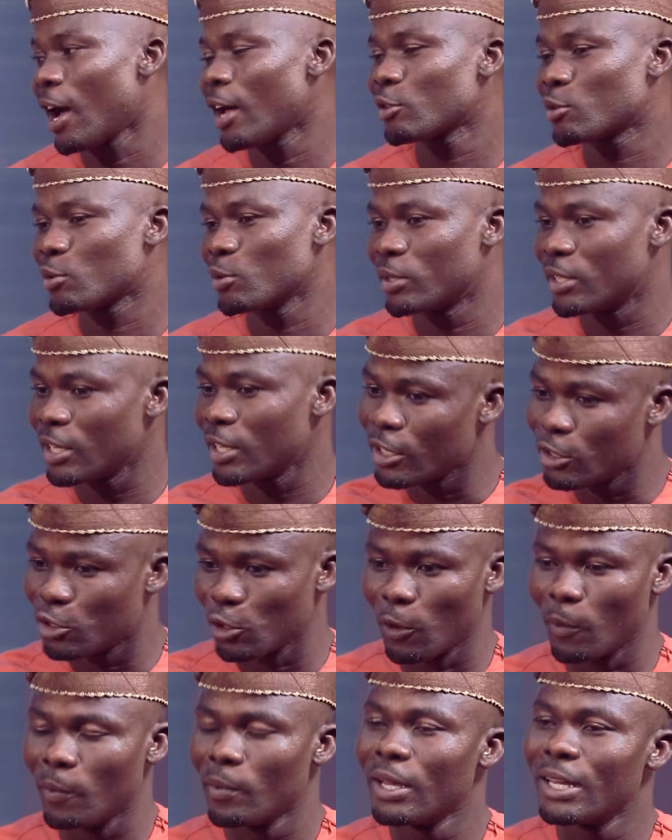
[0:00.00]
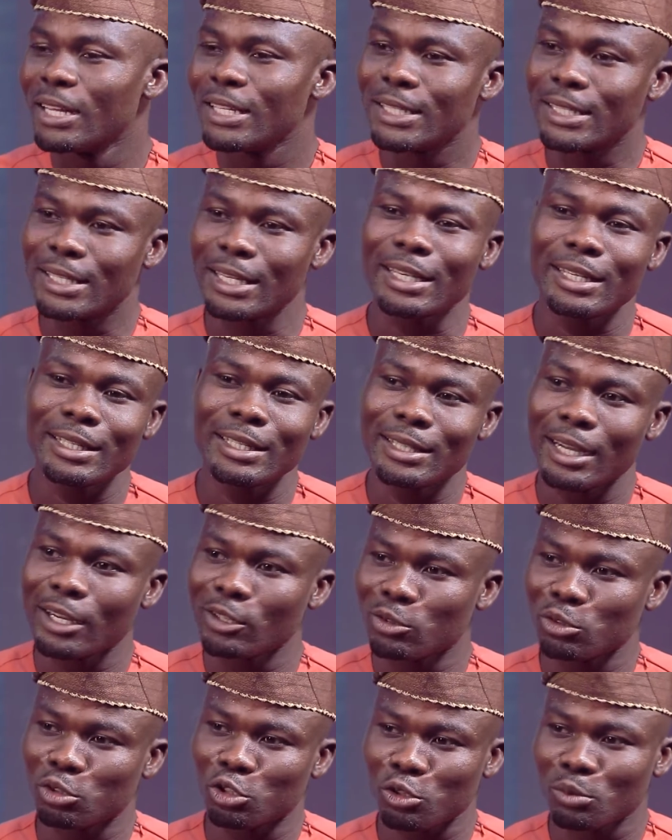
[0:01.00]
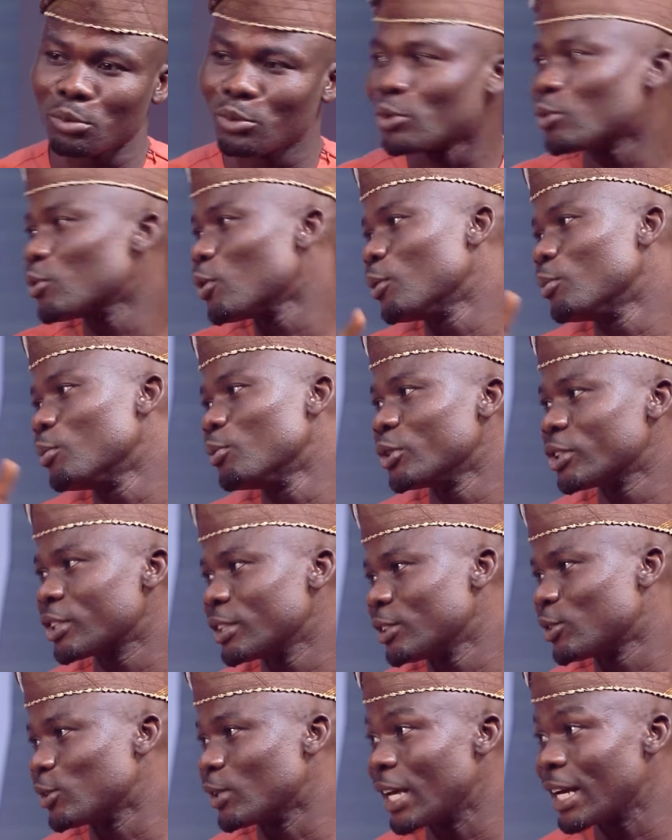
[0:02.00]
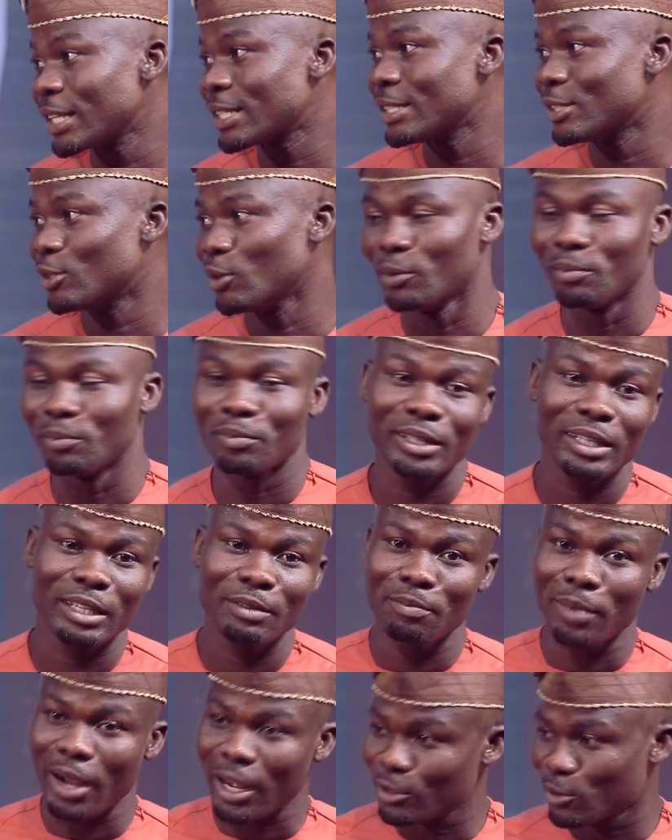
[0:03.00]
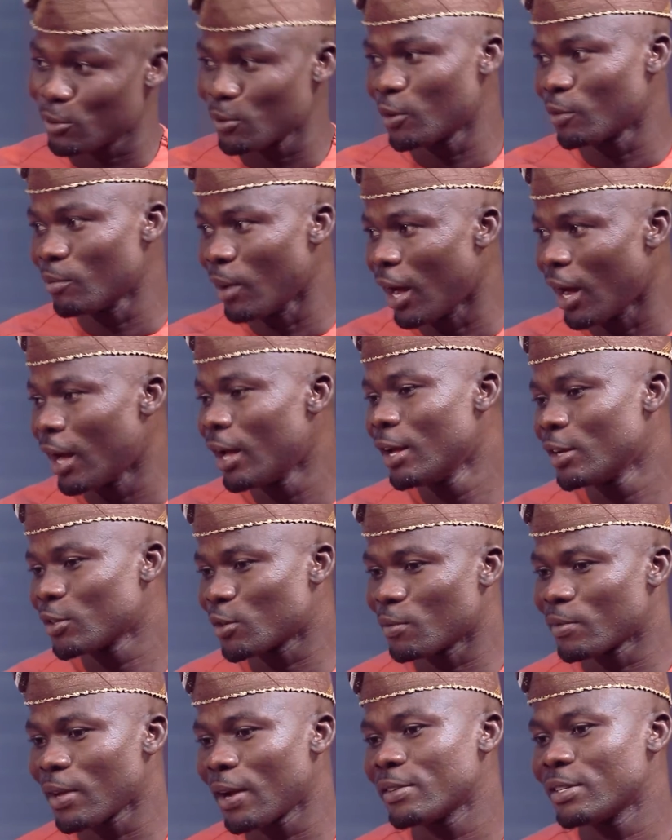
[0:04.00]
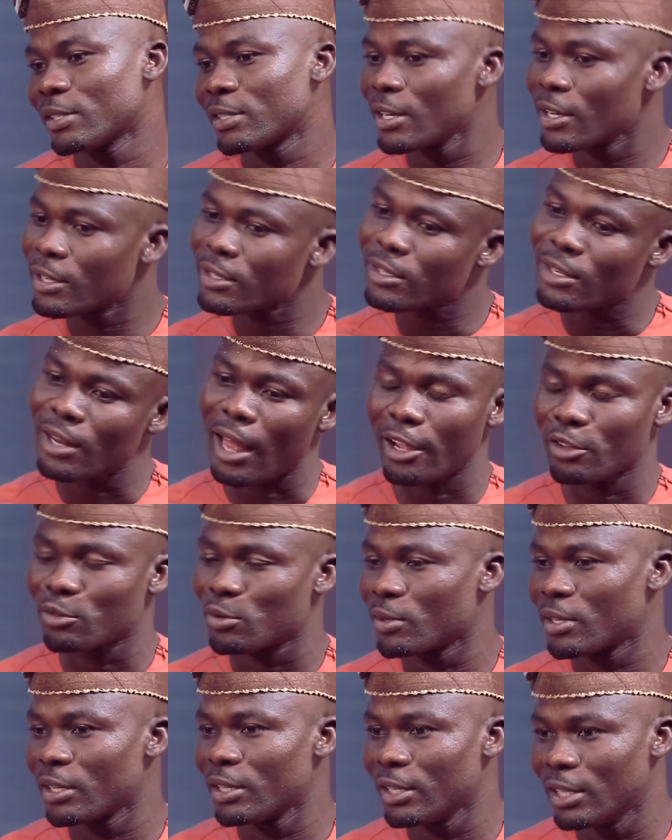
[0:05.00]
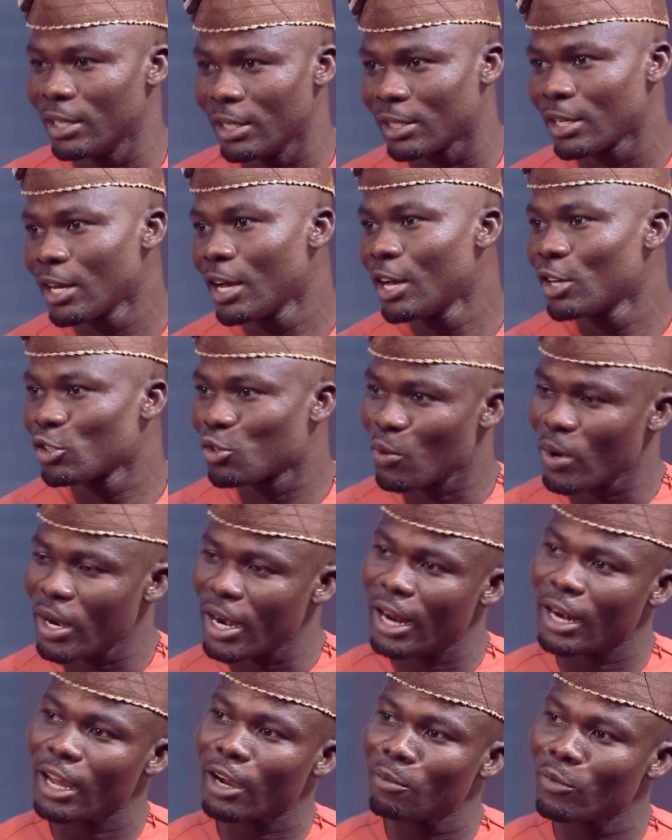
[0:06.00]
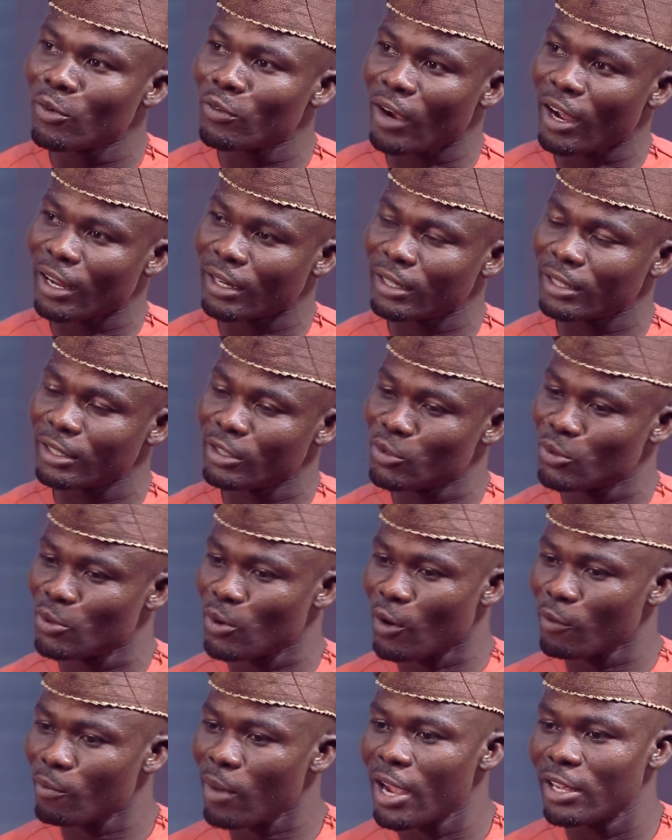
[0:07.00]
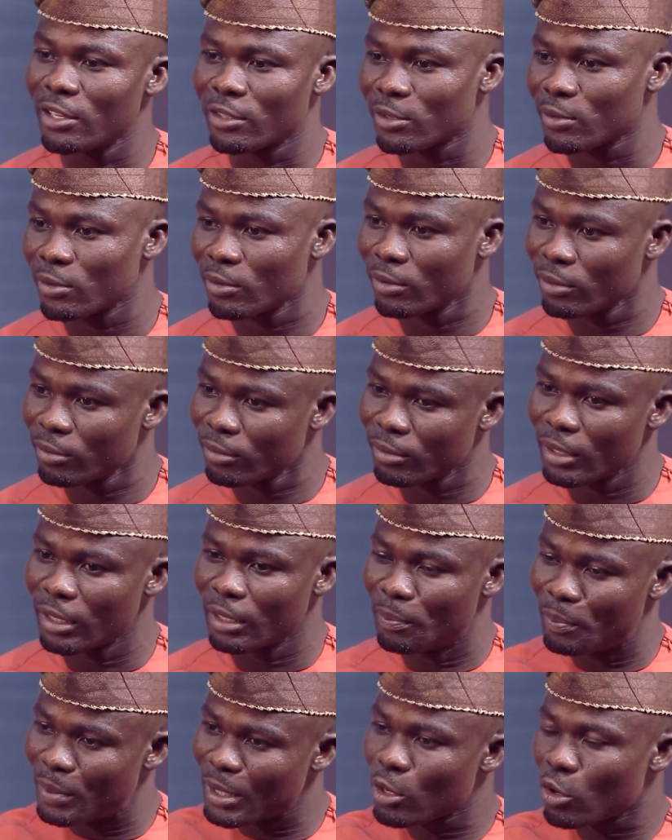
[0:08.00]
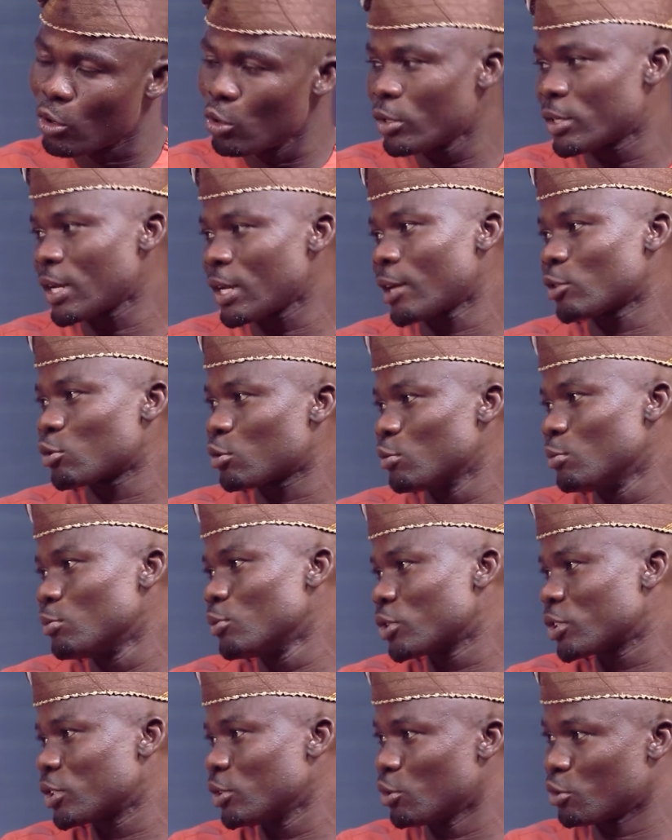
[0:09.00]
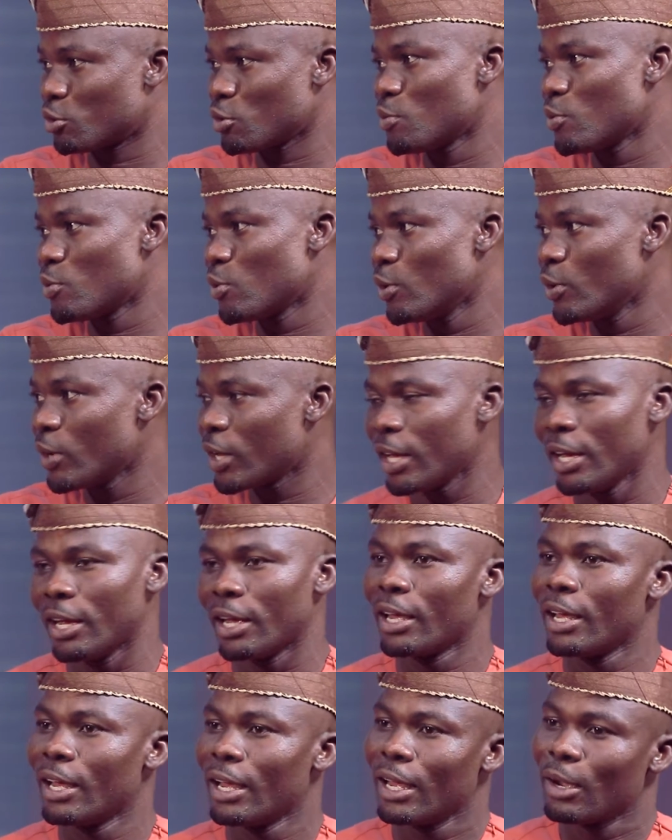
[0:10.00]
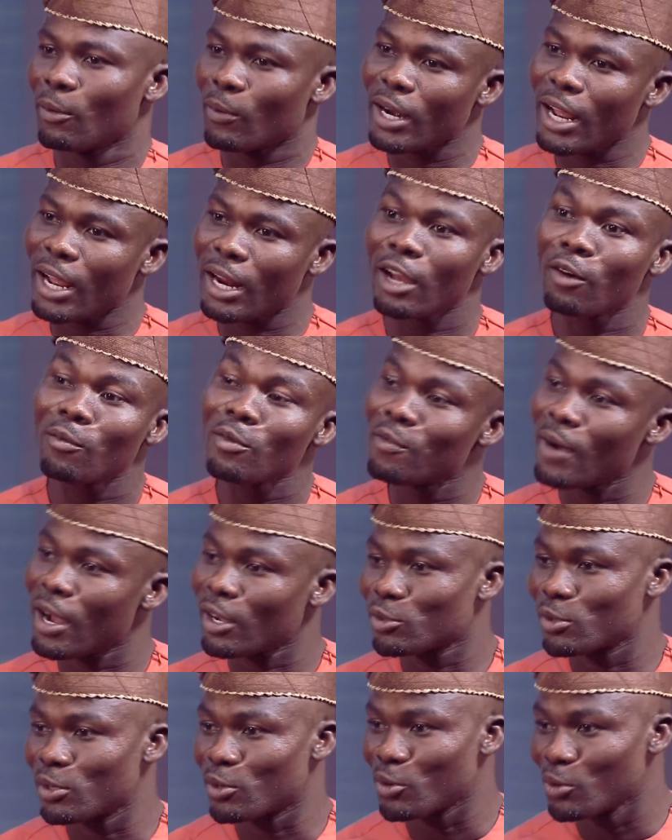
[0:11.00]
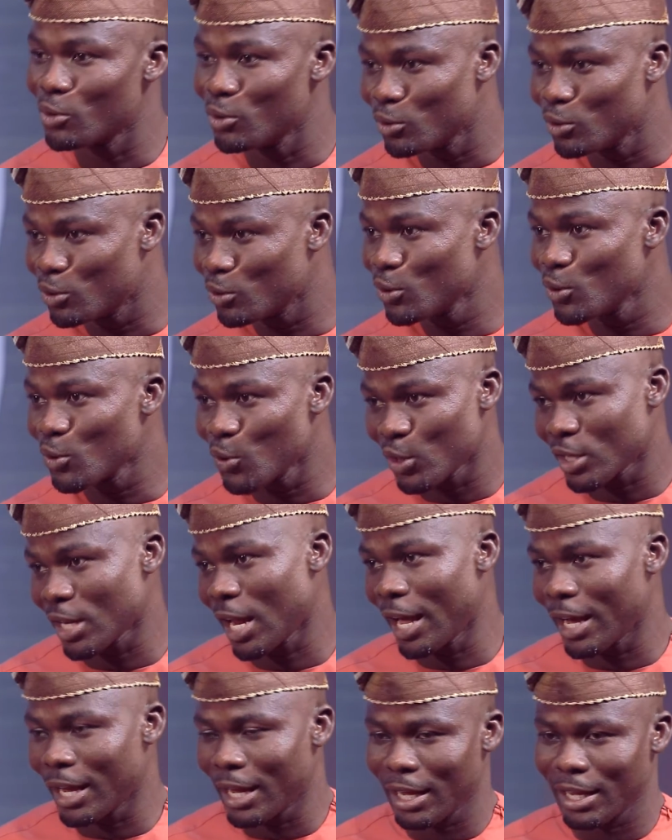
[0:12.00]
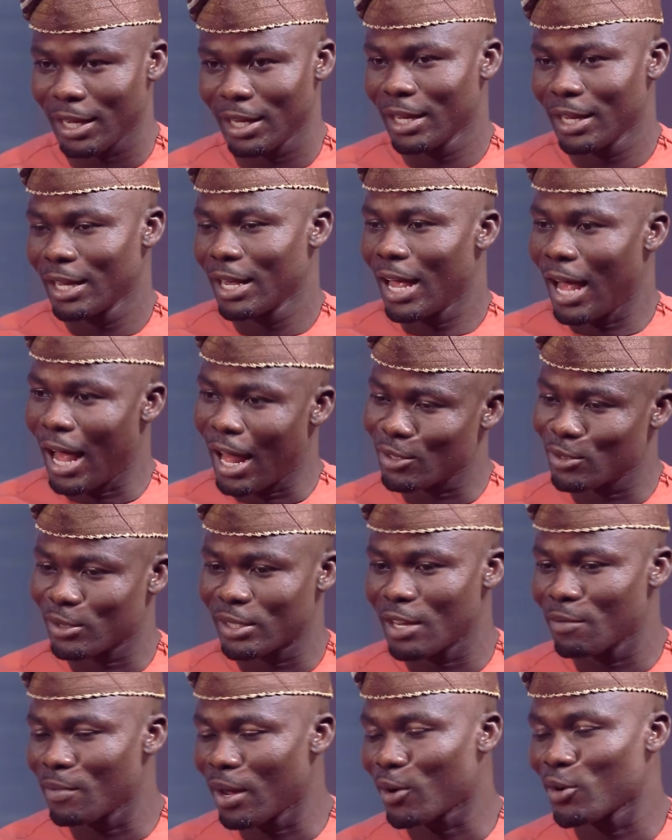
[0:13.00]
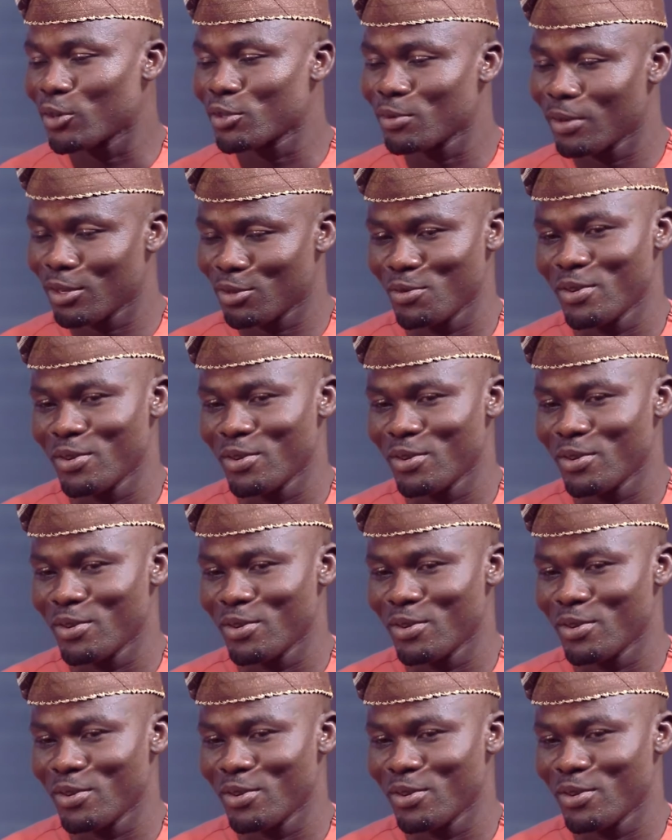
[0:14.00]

had to take it down to Shomolu or Mushin to get it done, bring it back to Ogba. Sometimes it takes like 2-3 days. So when I now move, and Ogba is a bit closer to Mushin or Shomolu here. When I now moved back to Ikorodu, it was like I had to tell my customers to